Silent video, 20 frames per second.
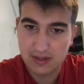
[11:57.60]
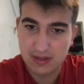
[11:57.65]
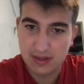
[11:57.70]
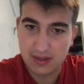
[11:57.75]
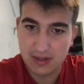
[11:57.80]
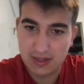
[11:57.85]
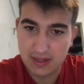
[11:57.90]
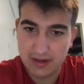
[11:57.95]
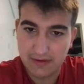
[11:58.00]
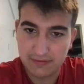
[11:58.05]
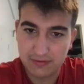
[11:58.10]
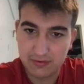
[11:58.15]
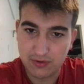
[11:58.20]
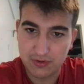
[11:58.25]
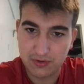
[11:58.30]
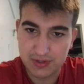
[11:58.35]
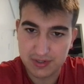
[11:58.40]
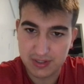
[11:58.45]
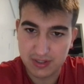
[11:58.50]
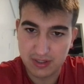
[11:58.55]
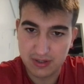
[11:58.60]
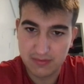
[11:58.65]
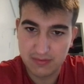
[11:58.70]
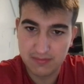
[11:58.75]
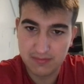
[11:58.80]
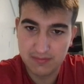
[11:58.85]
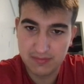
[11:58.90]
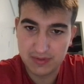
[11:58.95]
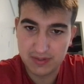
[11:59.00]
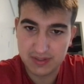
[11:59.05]
left
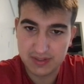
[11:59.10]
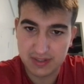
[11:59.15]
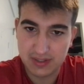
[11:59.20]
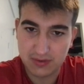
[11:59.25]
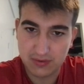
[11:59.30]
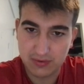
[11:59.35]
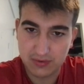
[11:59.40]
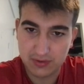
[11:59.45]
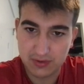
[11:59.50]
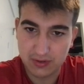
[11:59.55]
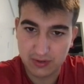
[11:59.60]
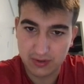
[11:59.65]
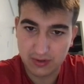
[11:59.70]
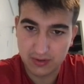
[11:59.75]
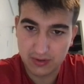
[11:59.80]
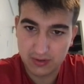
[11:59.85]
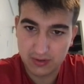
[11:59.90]
sum is equal to